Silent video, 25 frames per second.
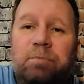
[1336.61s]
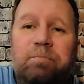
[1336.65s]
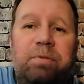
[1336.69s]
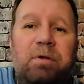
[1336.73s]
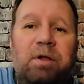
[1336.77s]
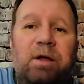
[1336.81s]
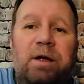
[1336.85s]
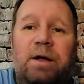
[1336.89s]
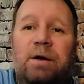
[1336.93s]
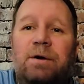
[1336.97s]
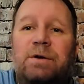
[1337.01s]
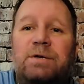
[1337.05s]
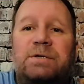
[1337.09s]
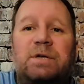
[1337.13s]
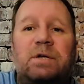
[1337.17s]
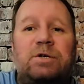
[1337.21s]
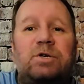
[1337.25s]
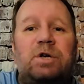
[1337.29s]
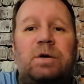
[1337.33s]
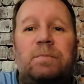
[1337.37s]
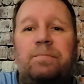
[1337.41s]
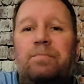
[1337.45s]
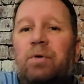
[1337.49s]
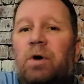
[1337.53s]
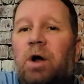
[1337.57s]
players that
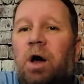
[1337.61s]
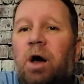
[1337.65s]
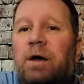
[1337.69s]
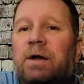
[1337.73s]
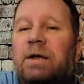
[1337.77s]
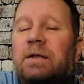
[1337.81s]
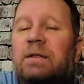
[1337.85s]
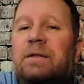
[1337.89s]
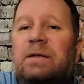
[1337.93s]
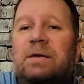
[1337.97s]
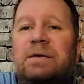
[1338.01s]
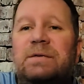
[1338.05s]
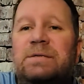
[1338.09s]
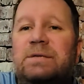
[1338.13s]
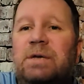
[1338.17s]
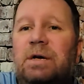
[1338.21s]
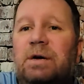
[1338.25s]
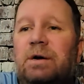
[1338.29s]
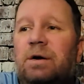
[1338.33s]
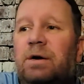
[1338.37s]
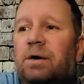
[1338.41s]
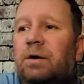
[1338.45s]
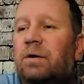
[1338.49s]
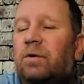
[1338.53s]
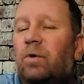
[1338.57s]
you have brought in this
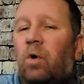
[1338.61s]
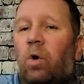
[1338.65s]
year,